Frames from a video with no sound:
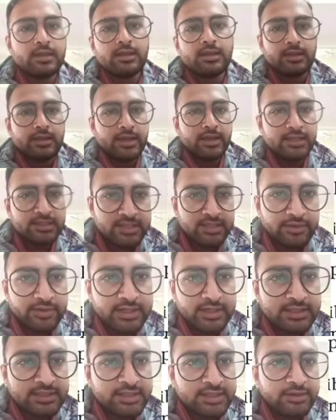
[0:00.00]
In
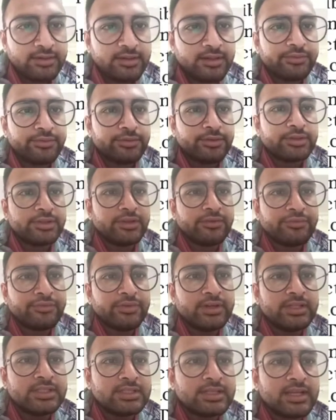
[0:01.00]
1774, the
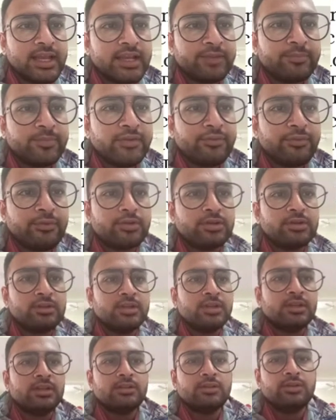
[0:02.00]
first leg before
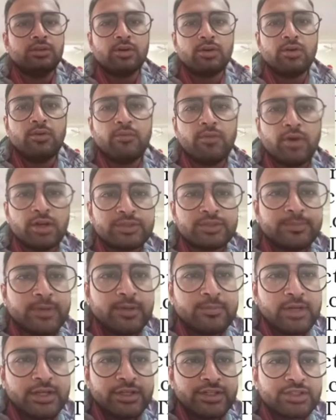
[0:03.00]
law was
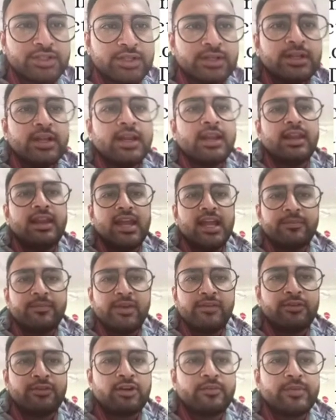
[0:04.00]
published. Leg
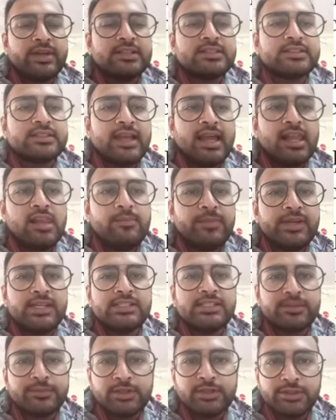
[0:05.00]
before means
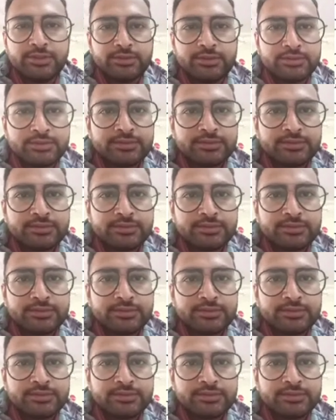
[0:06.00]
LBW.